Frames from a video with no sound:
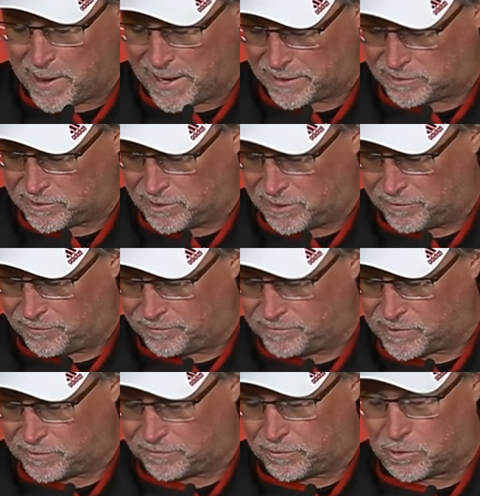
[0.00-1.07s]
go back
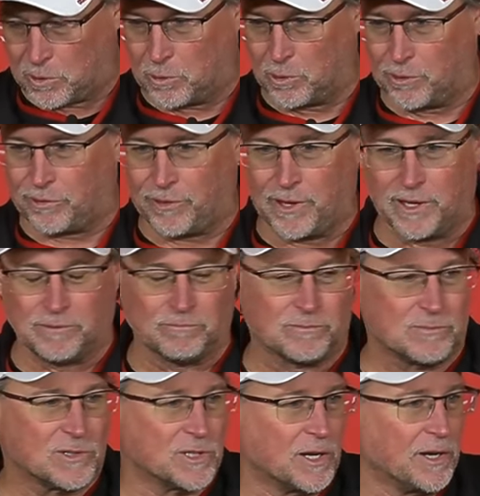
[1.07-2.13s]
to Fort Worth
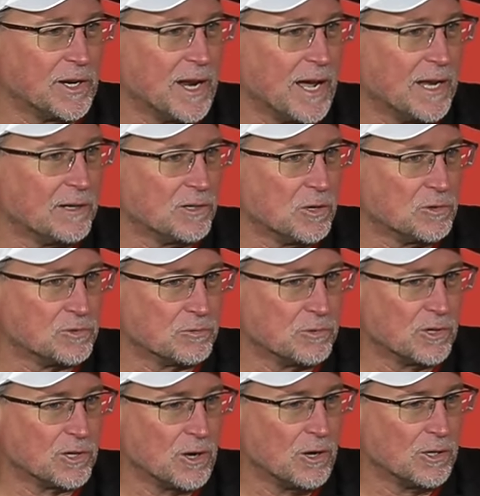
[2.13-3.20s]
on Sunday night, and Coach
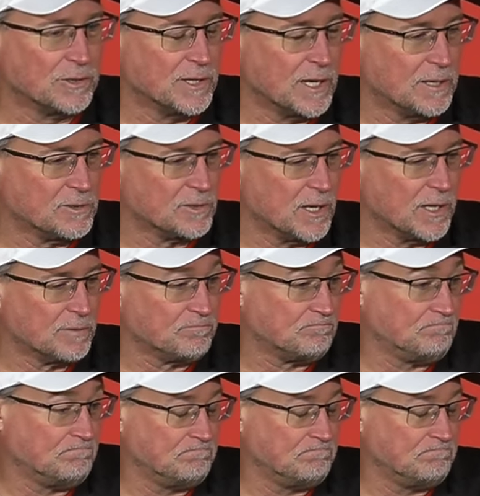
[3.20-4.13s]
Rule called, and I was like,